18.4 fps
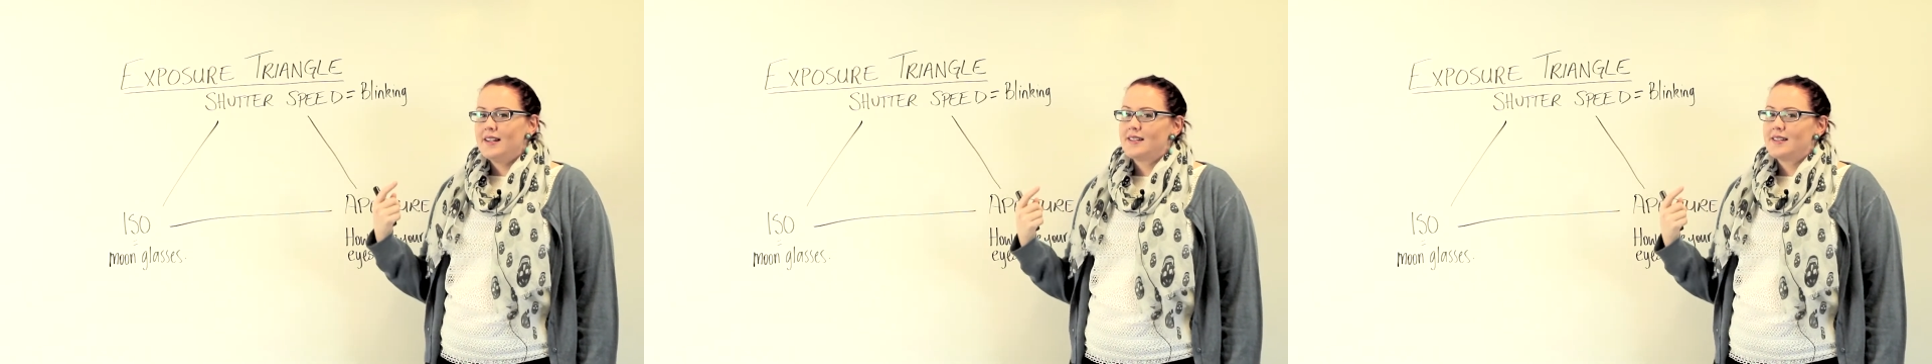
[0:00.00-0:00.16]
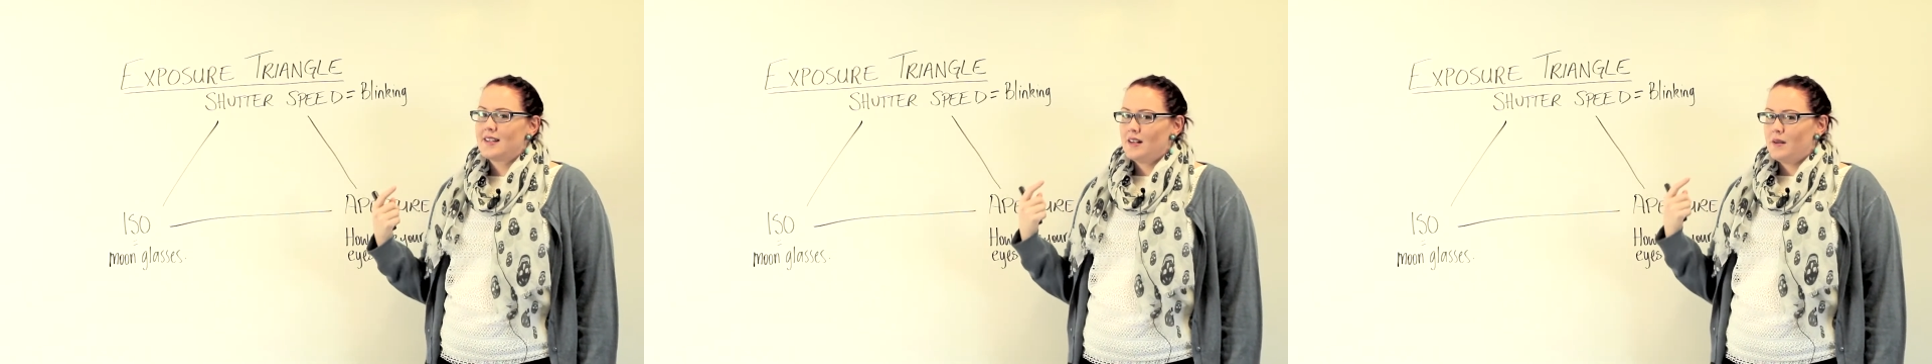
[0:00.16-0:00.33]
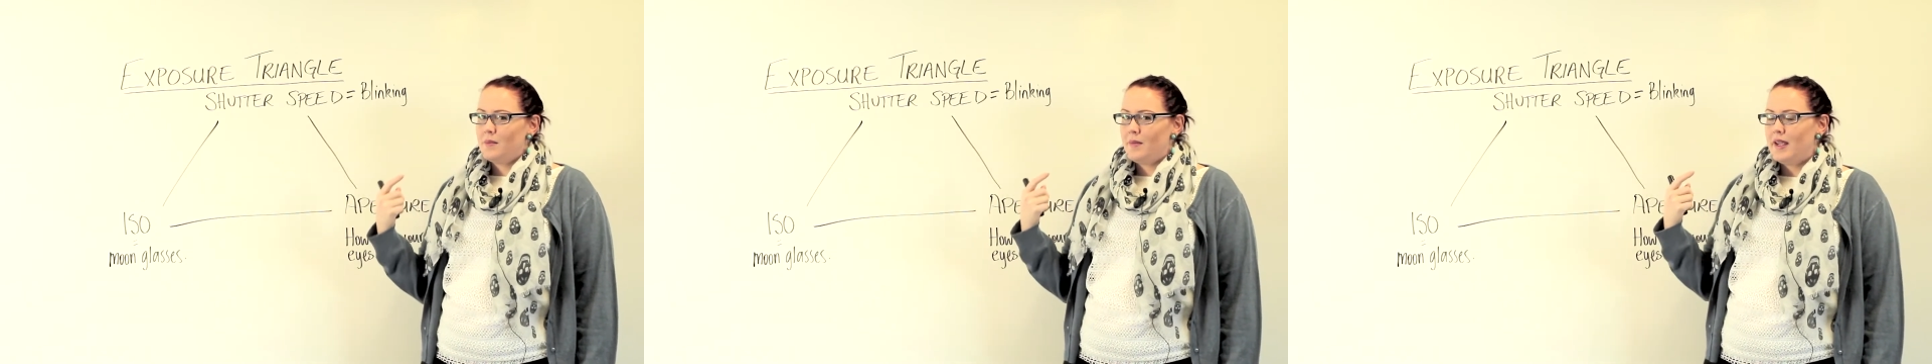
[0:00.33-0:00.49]
it's
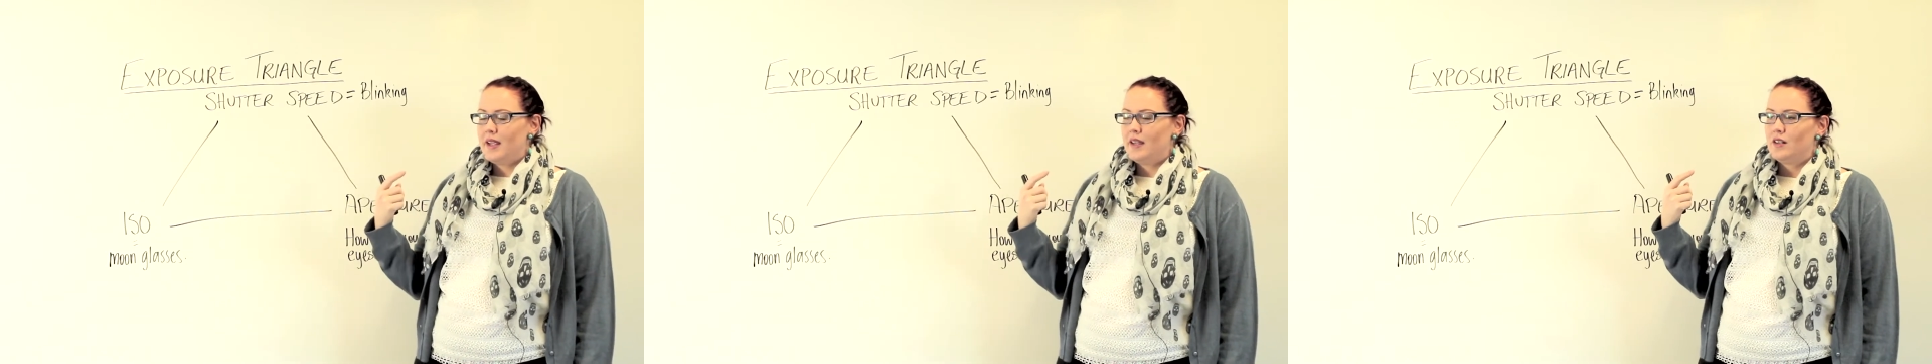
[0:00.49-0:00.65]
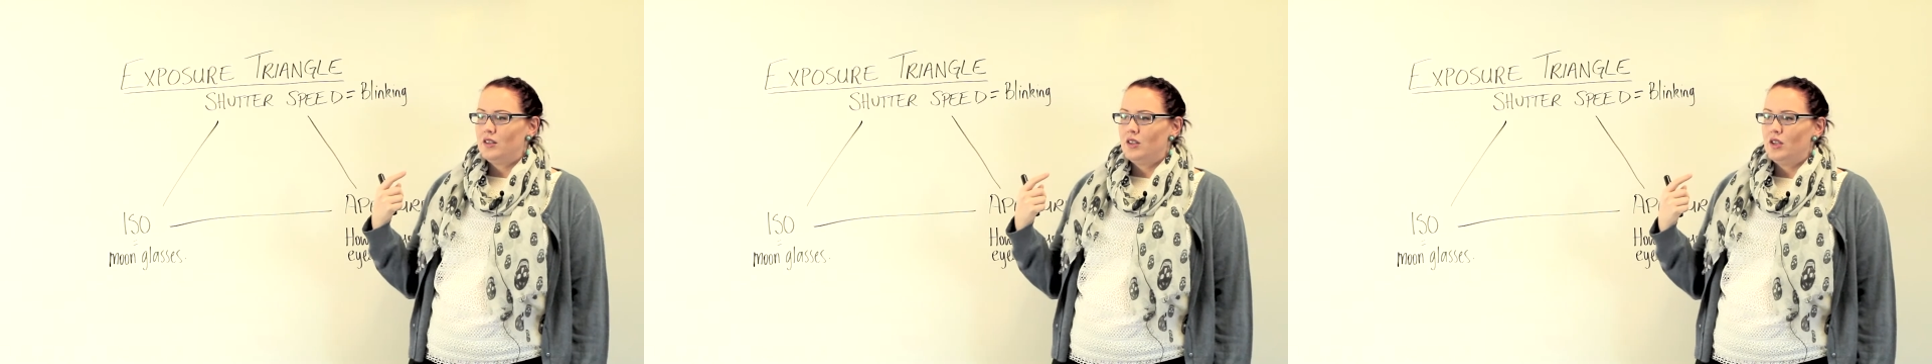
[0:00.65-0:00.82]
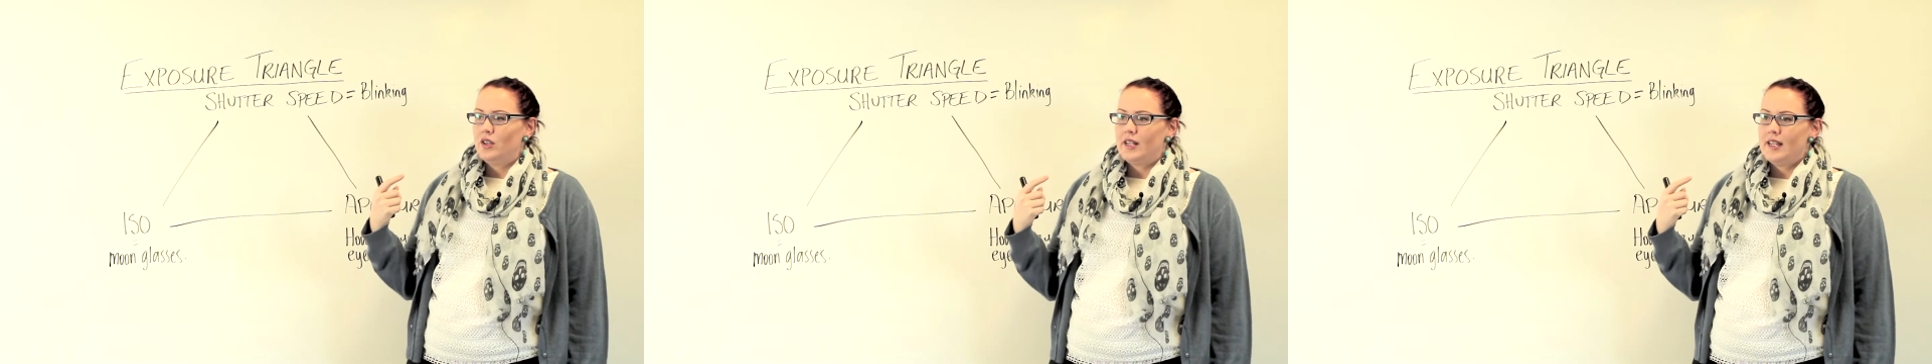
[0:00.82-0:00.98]
going to make it
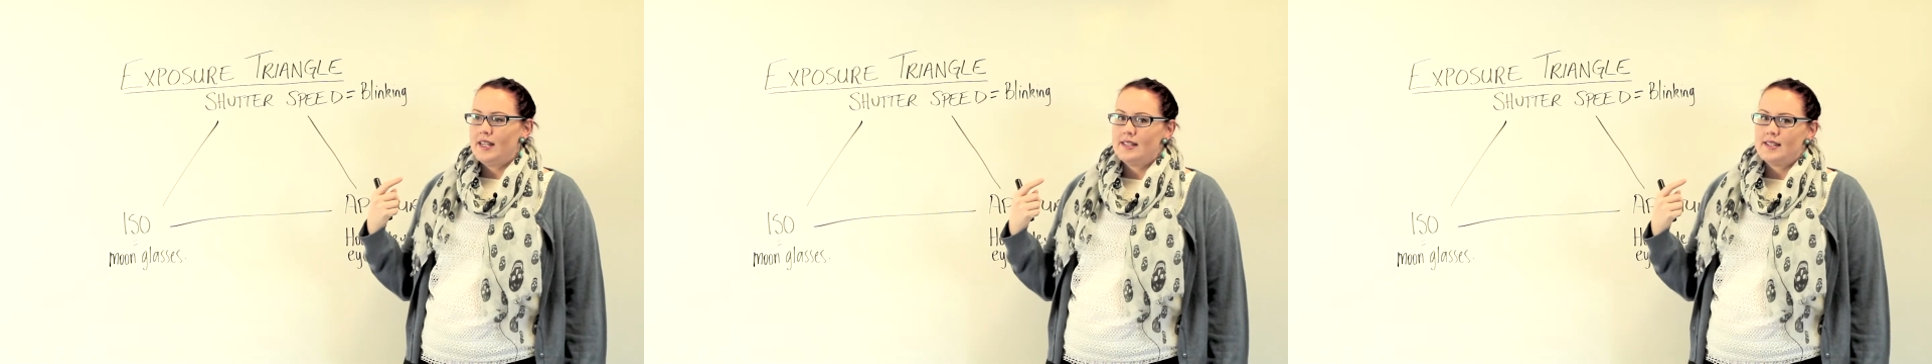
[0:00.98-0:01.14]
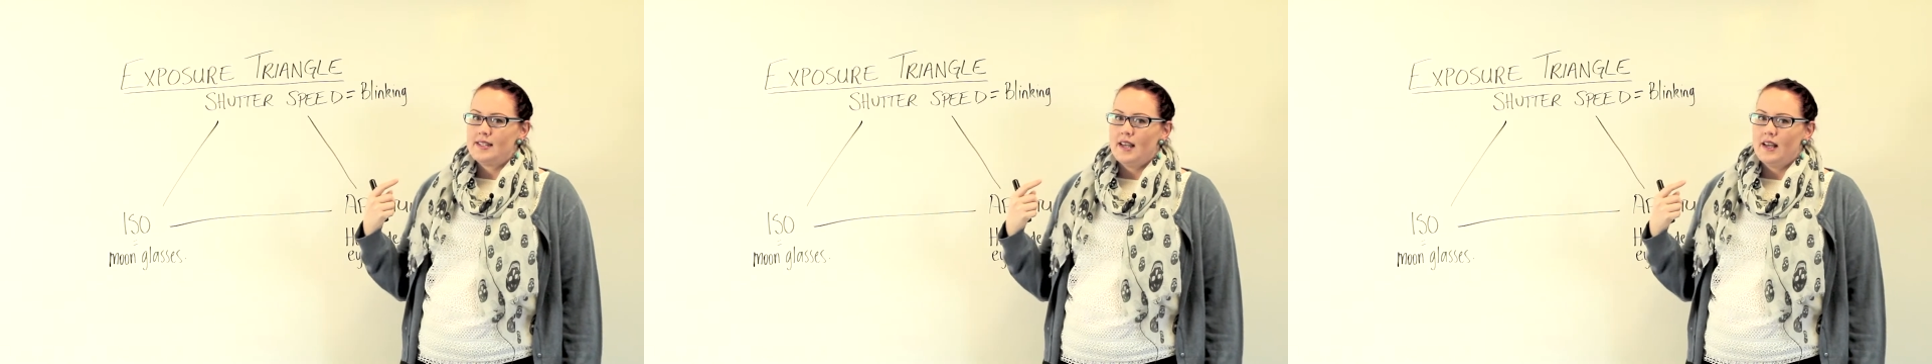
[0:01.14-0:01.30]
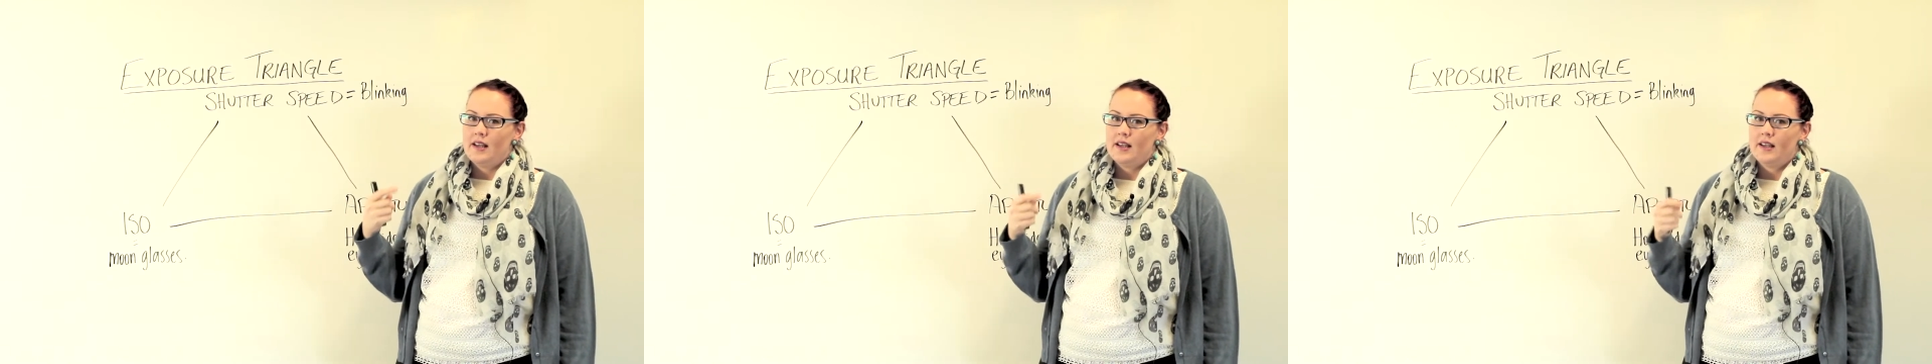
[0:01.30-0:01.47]
a lot easier.